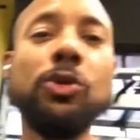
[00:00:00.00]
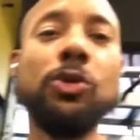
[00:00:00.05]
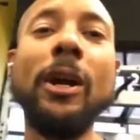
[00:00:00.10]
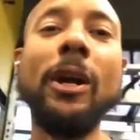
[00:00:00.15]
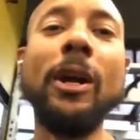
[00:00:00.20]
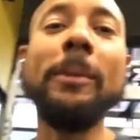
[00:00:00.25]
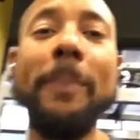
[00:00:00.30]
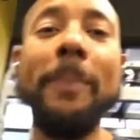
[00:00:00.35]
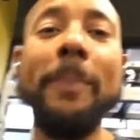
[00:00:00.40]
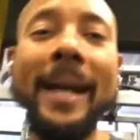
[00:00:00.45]

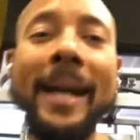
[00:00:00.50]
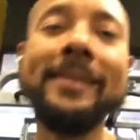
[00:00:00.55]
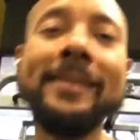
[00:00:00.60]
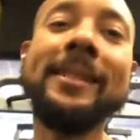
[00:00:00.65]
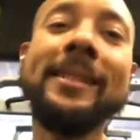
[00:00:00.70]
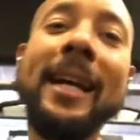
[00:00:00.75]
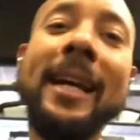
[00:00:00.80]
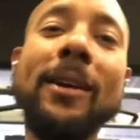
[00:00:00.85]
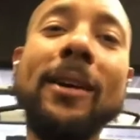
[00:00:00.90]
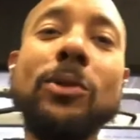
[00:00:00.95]
trauma
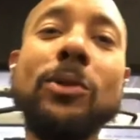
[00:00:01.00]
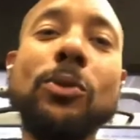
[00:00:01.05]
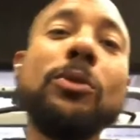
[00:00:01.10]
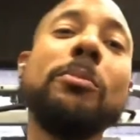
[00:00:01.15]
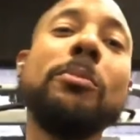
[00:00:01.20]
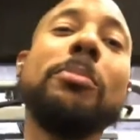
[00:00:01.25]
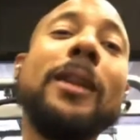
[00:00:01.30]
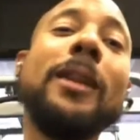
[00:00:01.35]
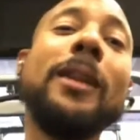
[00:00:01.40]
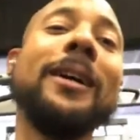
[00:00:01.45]
passed down
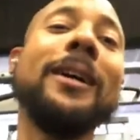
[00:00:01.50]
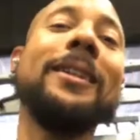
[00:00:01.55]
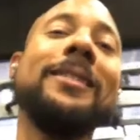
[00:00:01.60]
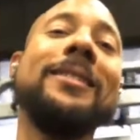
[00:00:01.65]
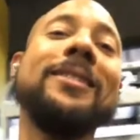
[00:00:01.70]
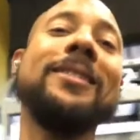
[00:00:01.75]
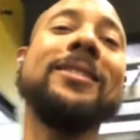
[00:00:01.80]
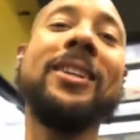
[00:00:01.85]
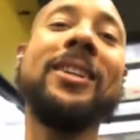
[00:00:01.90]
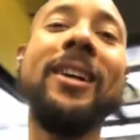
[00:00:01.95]
through the
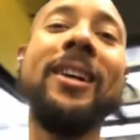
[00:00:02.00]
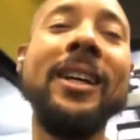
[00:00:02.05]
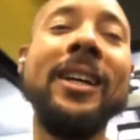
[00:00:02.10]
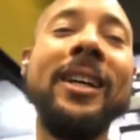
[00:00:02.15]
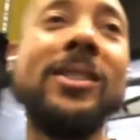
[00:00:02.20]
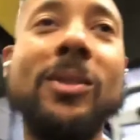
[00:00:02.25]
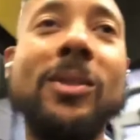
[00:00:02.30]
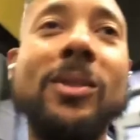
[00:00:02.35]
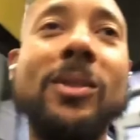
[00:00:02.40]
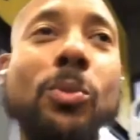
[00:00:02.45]
blood to
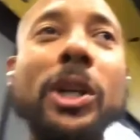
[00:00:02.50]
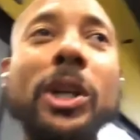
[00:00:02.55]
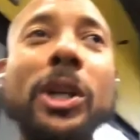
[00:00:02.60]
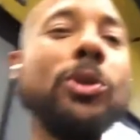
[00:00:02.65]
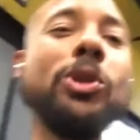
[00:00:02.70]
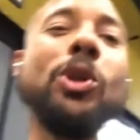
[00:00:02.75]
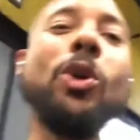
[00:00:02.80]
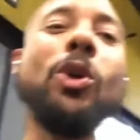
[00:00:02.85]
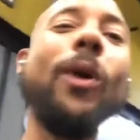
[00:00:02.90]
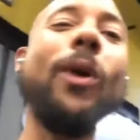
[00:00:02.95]
us, and we
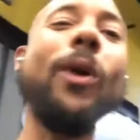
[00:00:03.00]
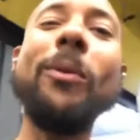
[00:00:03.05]
don't know